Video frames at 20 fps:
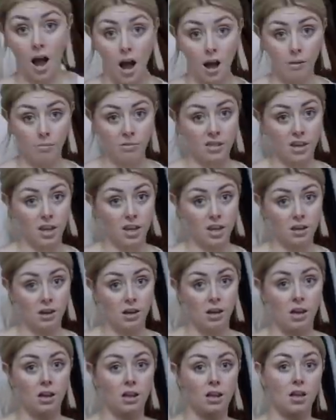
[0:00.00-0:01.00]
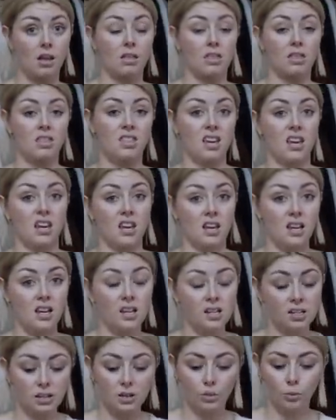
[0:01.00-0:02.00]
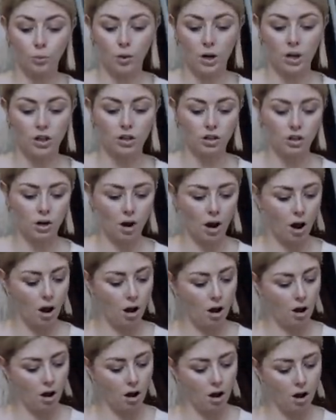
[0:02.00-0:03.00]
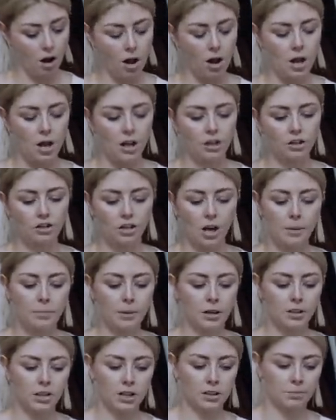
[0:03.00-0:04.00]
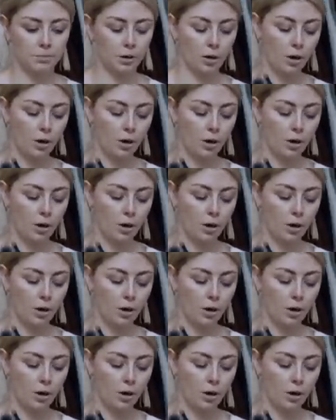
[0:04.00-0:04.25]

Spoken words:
I'm thinking these, which are J by Jasper